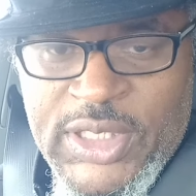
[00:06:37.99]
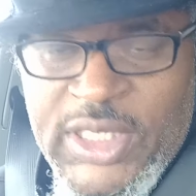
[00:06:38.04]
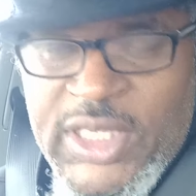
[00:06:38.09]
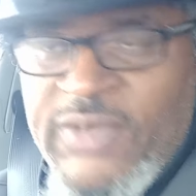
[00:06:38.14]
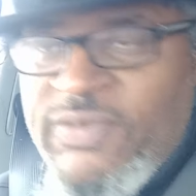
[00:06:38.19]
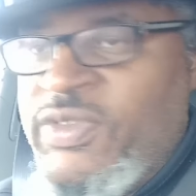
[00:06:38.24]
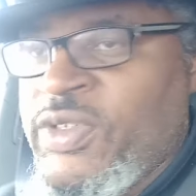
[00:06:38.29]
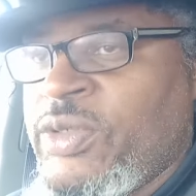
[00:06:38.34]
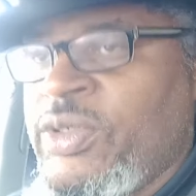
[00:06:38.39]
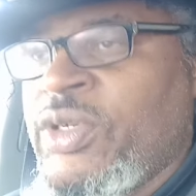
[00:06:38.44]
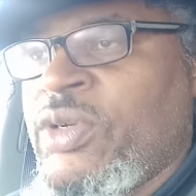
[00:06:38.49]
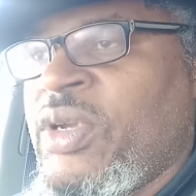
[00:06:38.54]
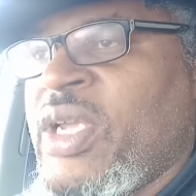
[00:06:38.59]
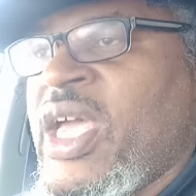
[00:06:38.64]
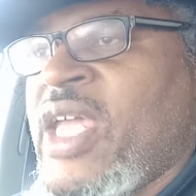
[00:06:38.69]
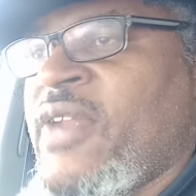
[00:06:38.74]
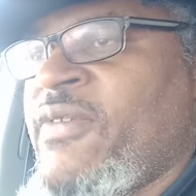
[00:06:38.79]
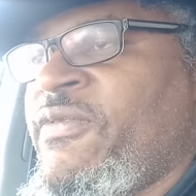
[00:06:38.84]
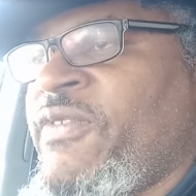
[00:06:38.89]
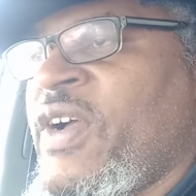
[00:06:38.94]
If you do
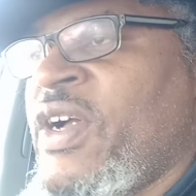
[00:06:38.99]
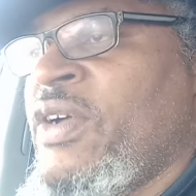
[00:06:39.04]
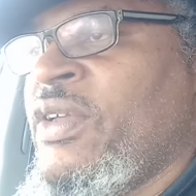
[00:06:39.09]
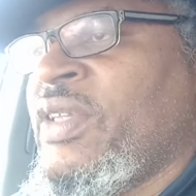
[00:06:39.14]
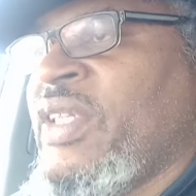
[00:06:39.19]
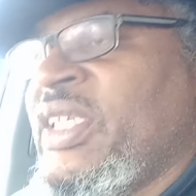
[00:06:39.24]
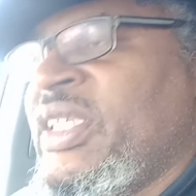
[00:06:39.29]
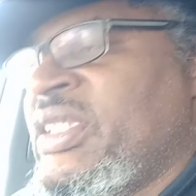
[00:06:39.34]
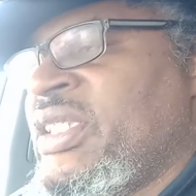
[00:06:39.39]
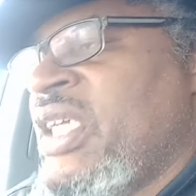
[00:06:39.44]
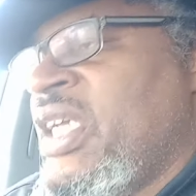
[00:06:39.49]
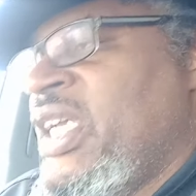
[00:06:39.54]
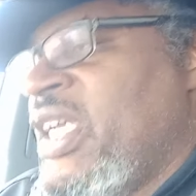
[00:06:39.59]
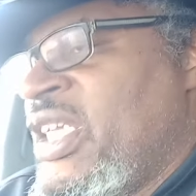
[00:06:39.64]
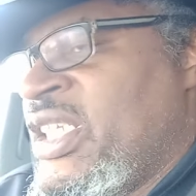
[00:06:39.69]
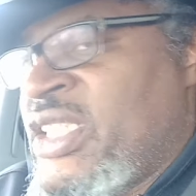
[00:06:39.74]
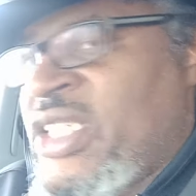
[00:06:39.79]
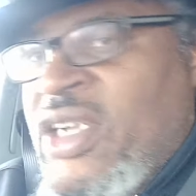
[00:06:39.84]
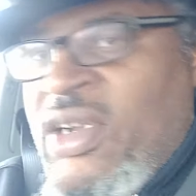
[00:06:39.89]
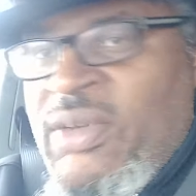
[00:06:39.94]
got a phone list,
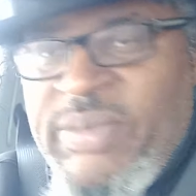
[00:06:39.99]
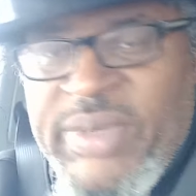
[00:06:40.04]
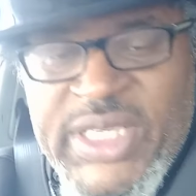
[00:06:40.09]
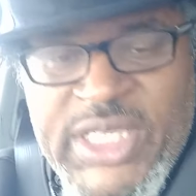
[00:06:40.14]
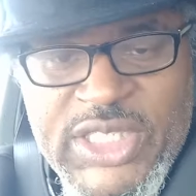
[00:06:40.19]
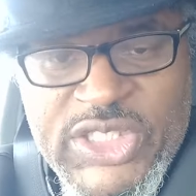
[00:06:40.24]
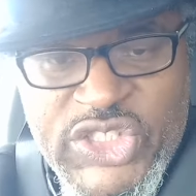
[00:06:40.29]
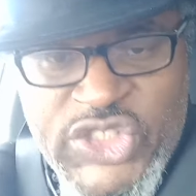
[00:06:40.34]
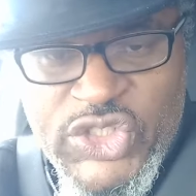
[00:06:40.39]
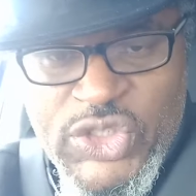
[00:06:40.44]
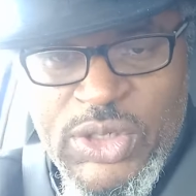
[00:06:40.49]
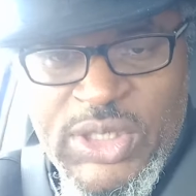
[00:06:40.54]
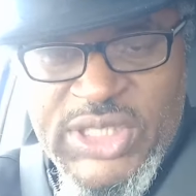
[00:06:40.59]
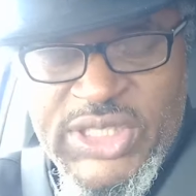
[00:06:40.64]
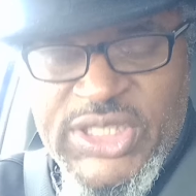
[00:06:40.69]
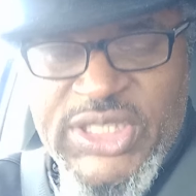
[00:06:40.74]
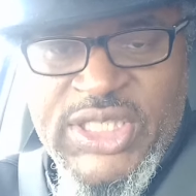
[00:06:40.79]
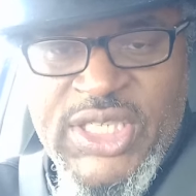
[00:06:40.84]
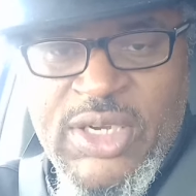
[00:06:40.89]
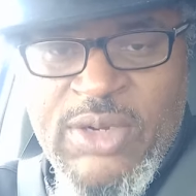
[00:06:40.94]
it's gonna be the
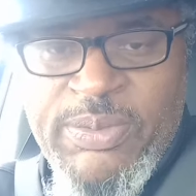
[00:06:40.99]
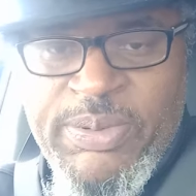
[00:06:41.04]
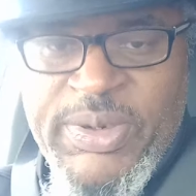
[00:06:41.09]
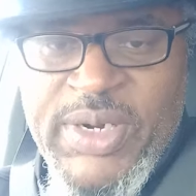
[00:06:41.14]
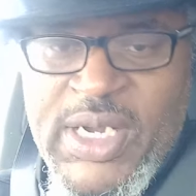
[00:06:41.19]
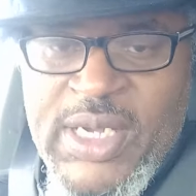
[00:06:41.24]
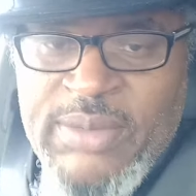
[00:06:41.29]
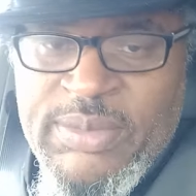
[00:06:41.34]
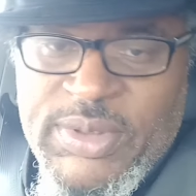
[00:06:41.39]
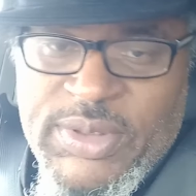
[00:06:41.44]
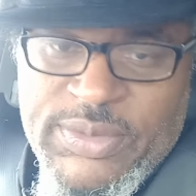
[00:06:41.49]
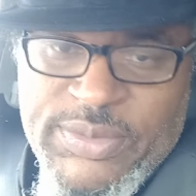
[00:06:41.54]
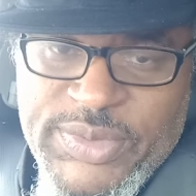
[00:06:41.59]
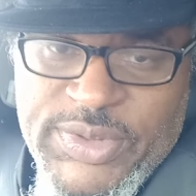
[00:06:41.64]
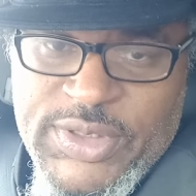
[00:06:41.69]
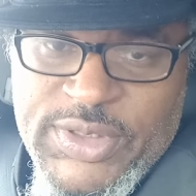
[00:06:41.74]
source of your problems.